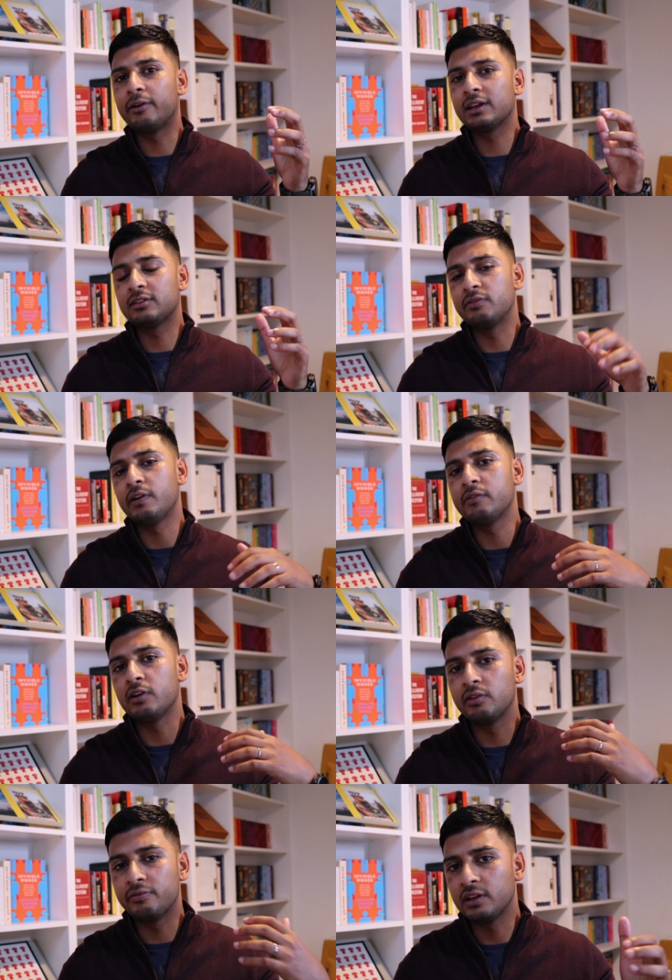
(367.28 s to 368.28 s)
director
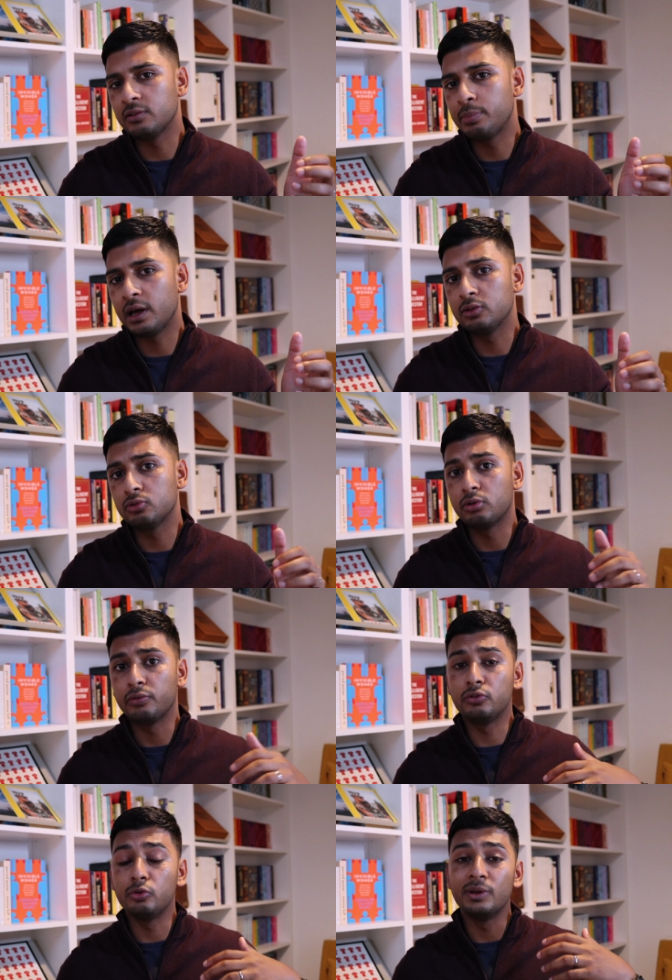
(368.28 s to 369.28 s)
500,000 pounds or a
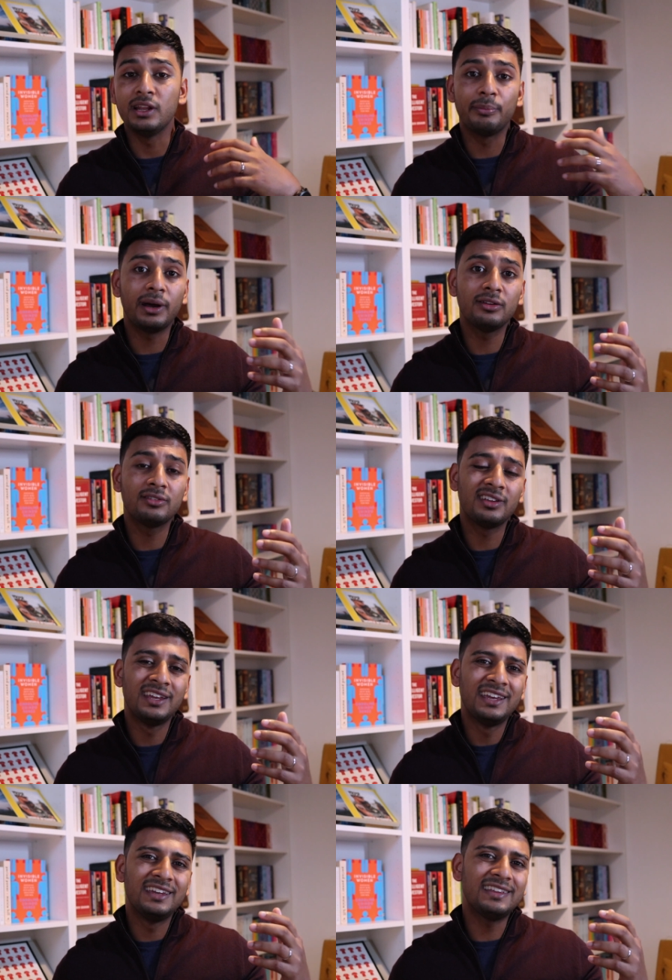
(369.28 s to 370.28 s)
few million pounds
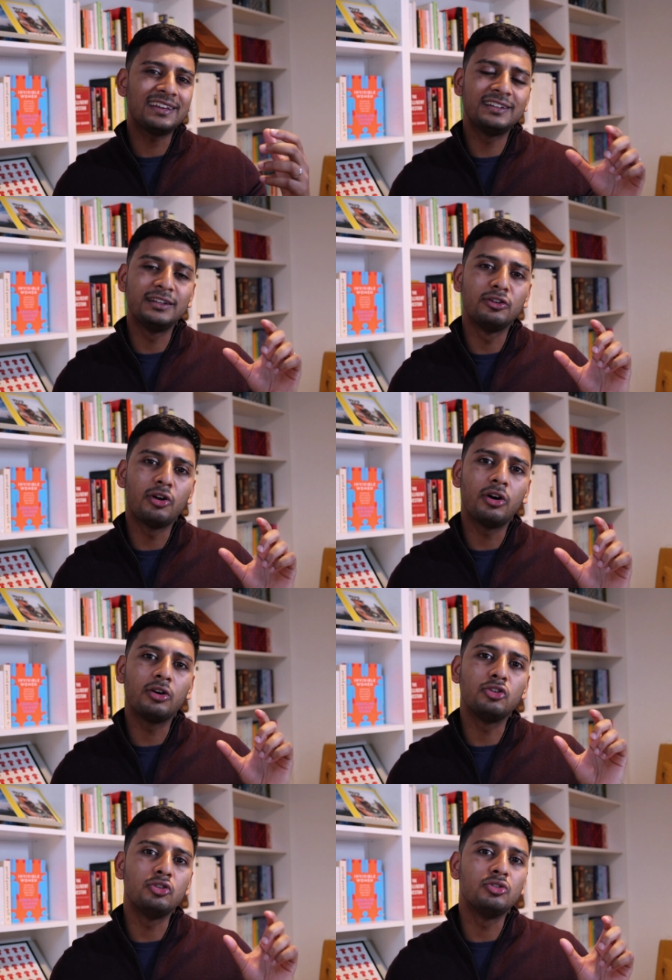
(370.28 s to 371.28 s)
is actually not
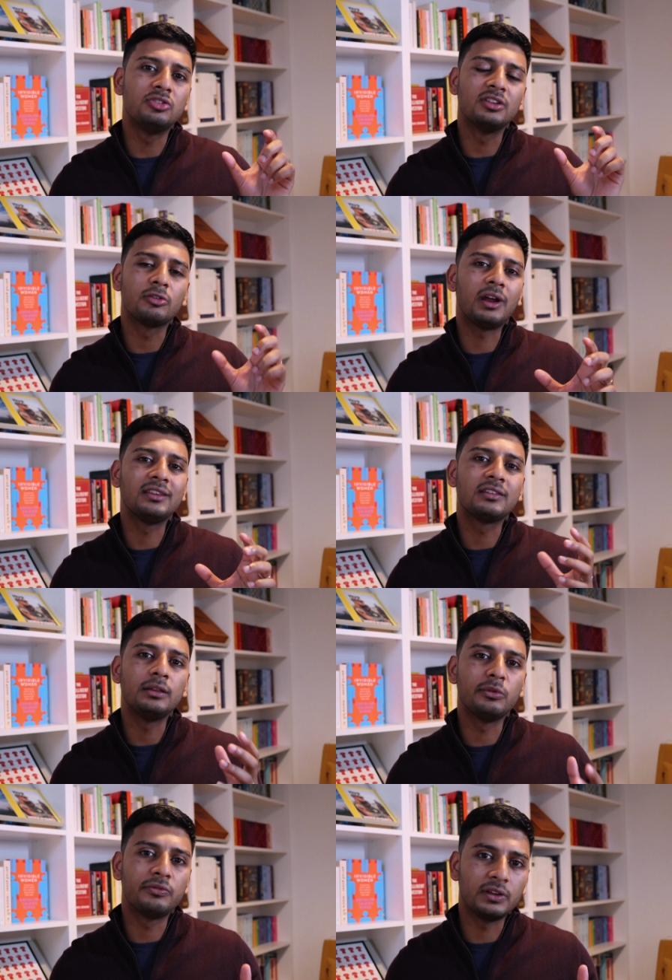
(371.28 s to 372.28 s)
huge in the grand
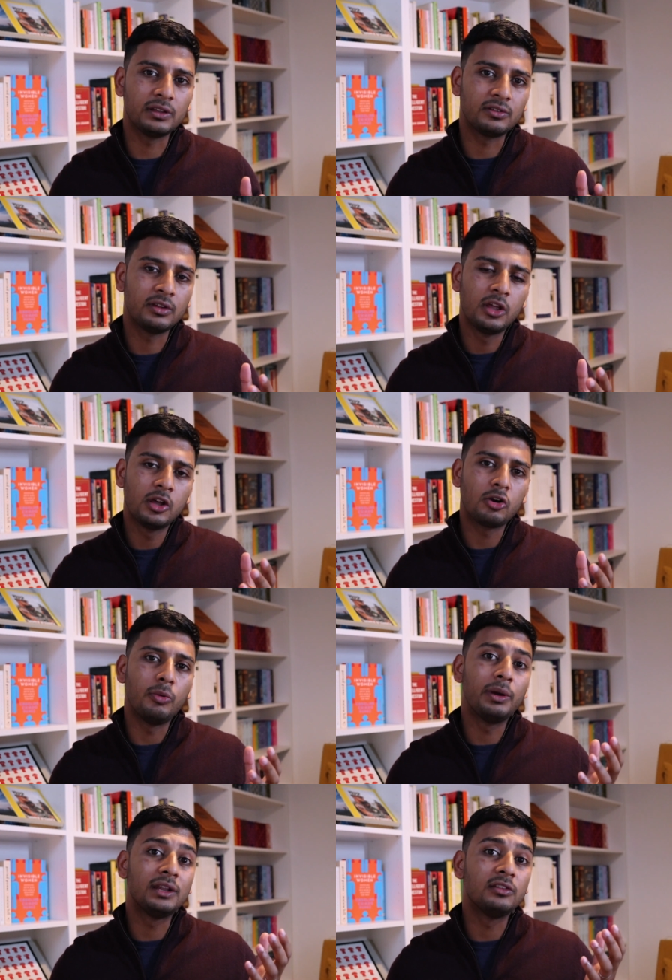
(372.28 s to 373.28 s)
scheme of things
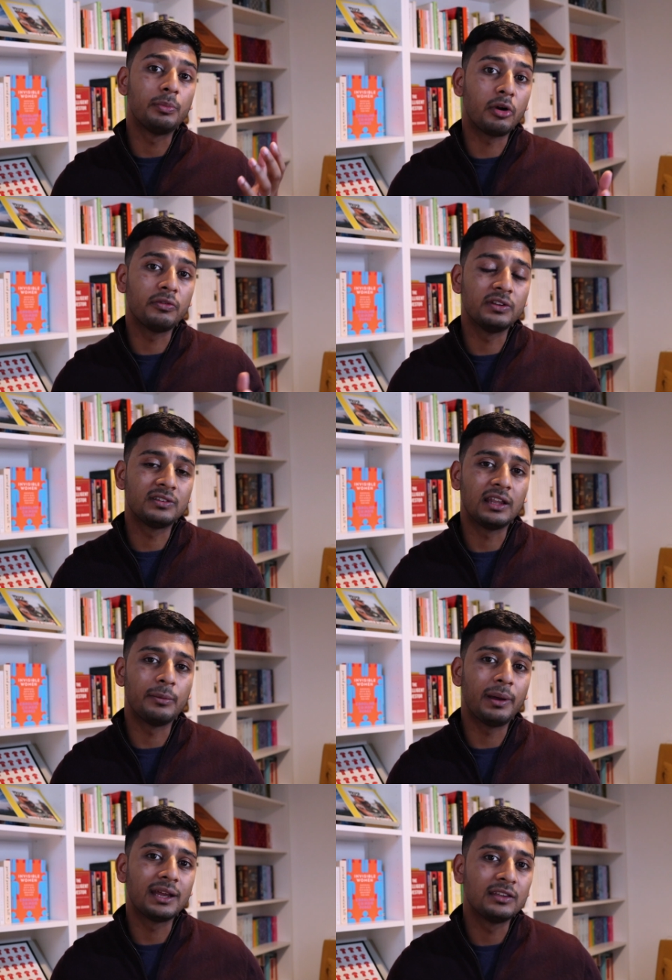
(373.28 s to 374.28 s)
compared to the profits that the
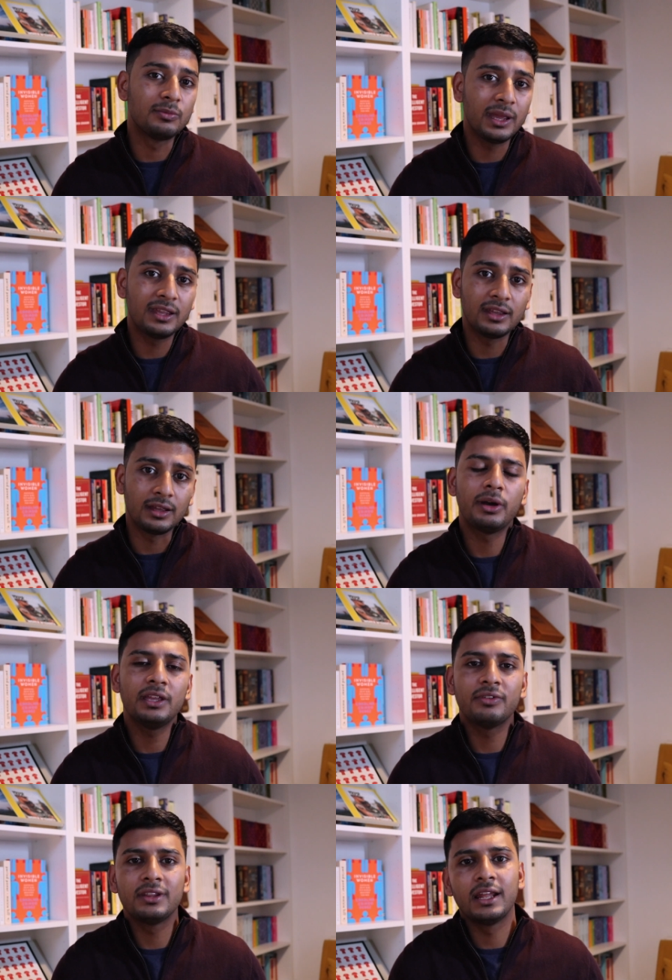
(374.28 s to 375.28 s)
bank is making. But
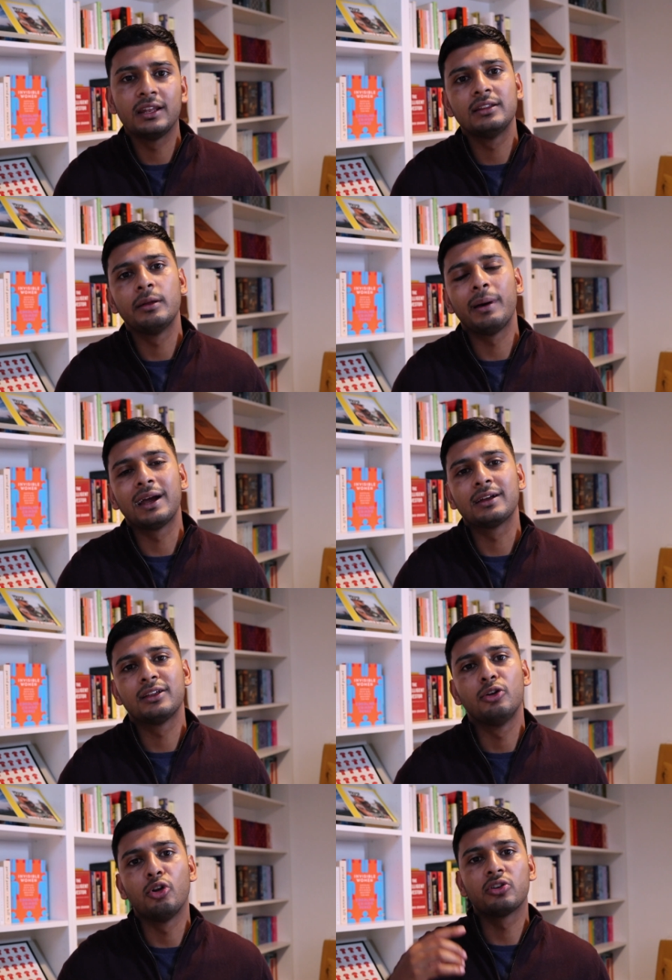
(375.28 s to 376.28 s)
even then, the bank
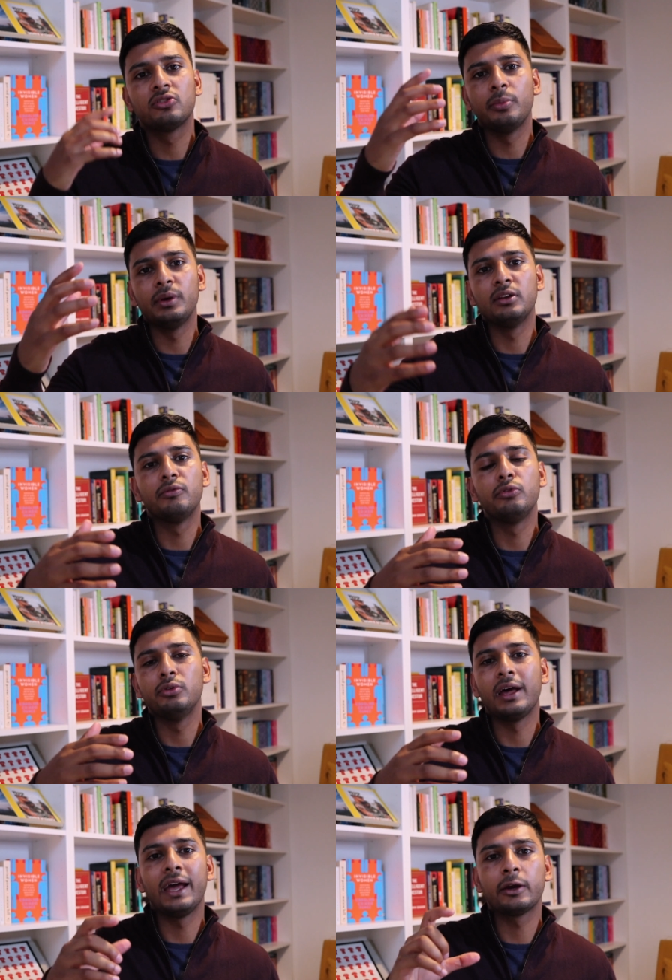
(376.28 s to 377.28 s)
locks them in through
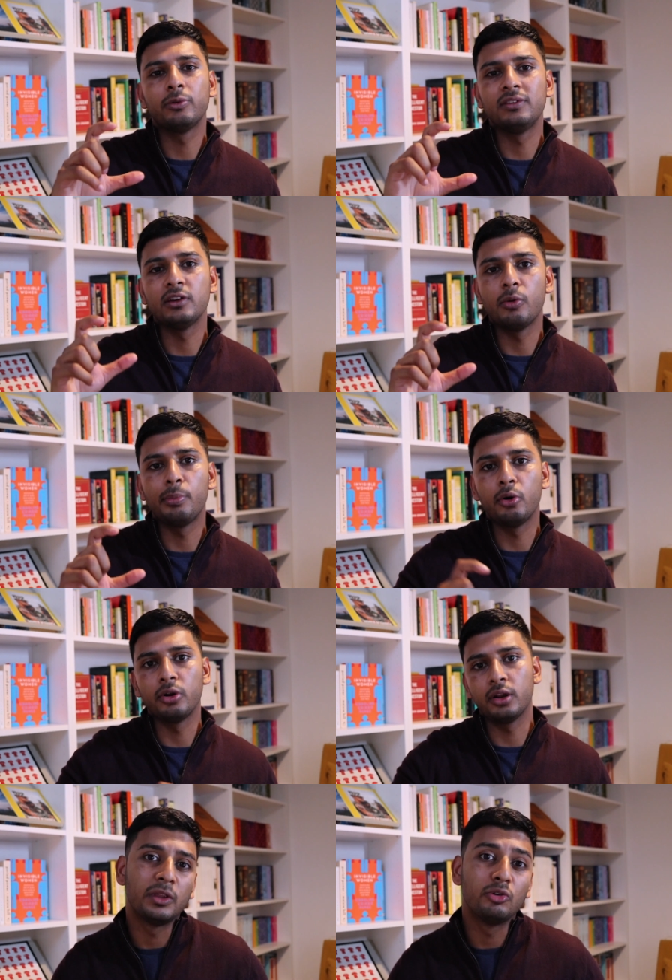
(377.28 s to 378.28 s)
that equity
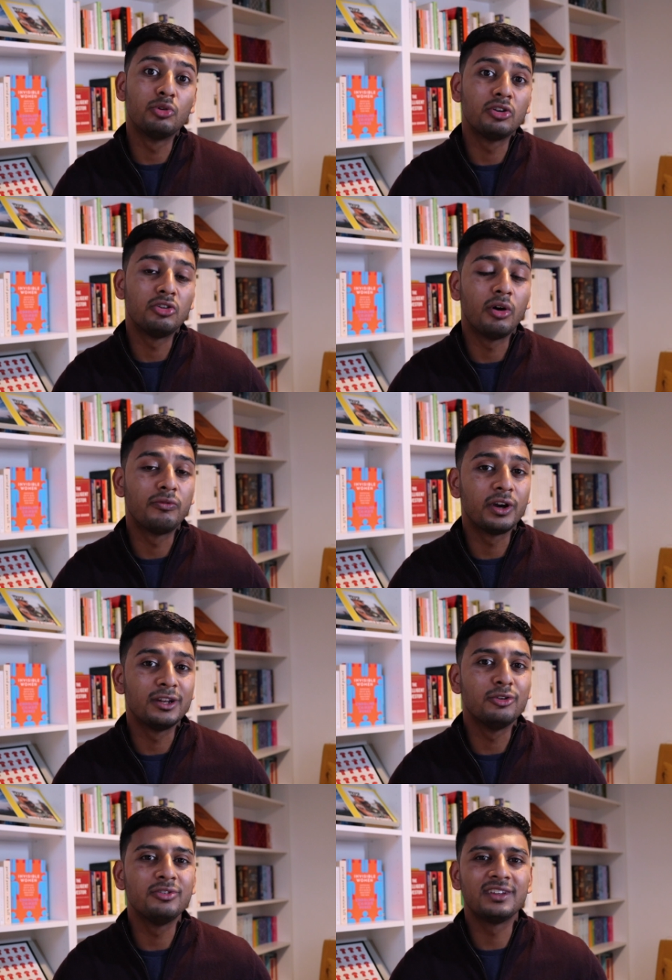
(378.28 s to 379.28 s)
component in order to avoid
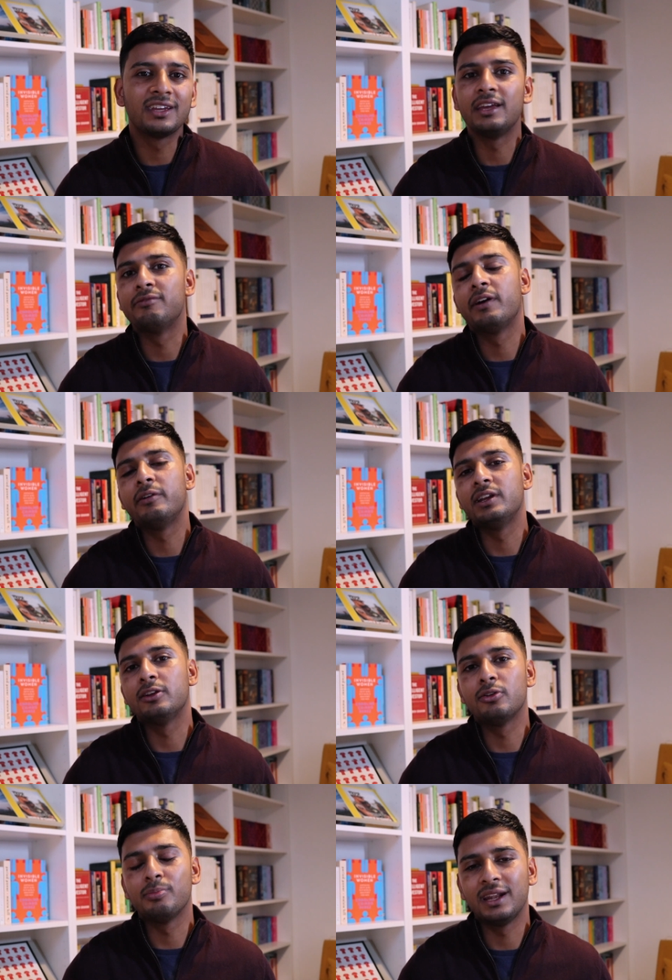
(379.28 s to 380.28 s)
losing a very
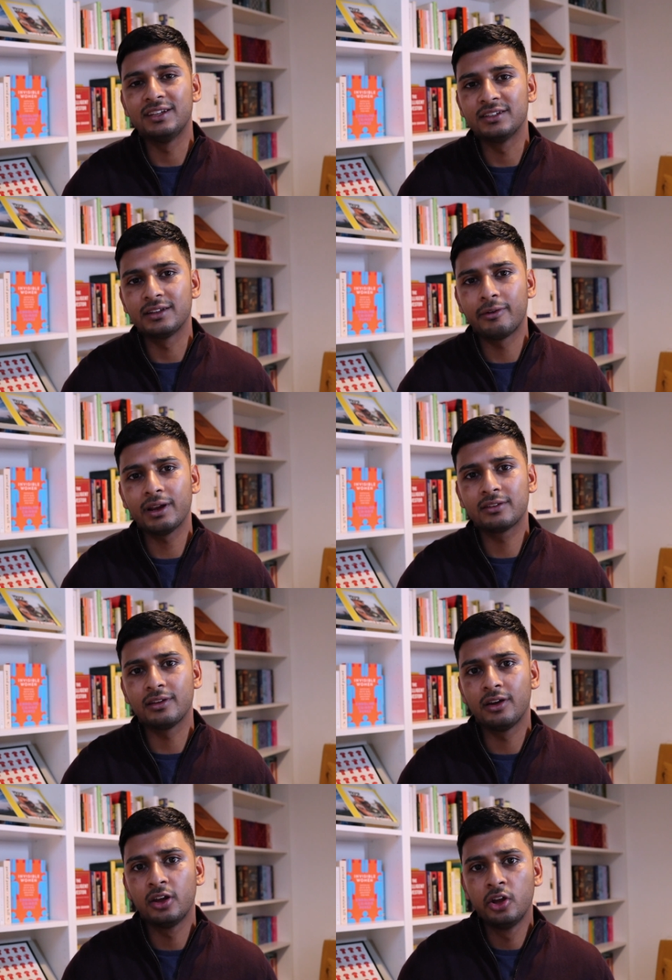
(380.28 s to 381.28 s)
good managing director